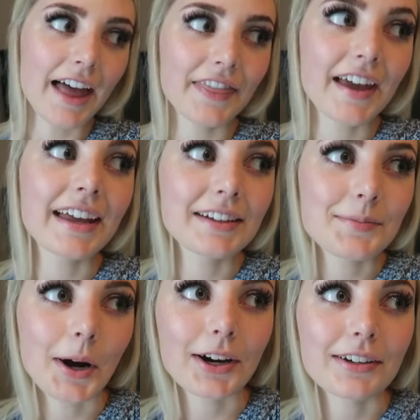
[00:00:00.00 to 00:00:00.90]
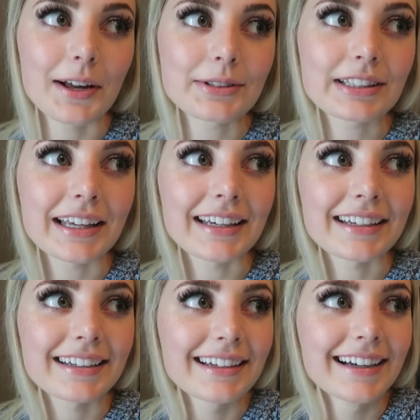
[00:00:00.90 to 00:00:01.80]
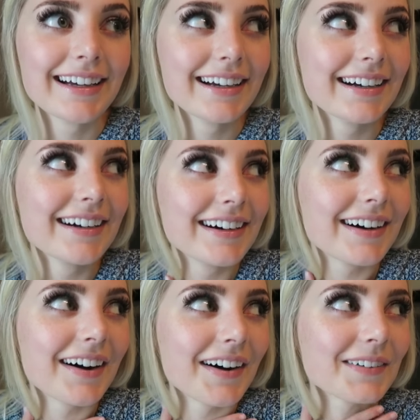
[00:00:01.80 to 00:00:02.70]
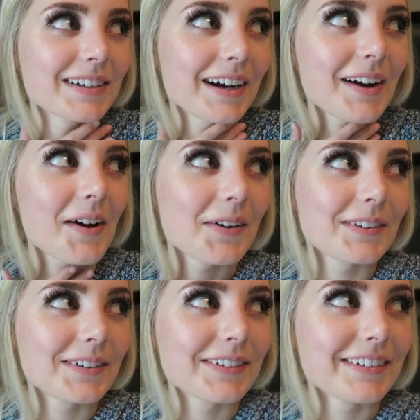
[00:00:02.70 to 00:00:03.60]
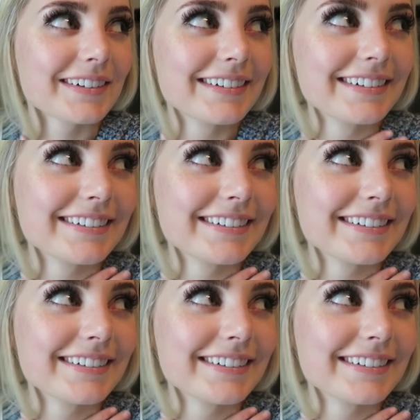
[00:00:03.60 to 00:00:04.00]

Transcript: And then Parker and I were like, Oh no.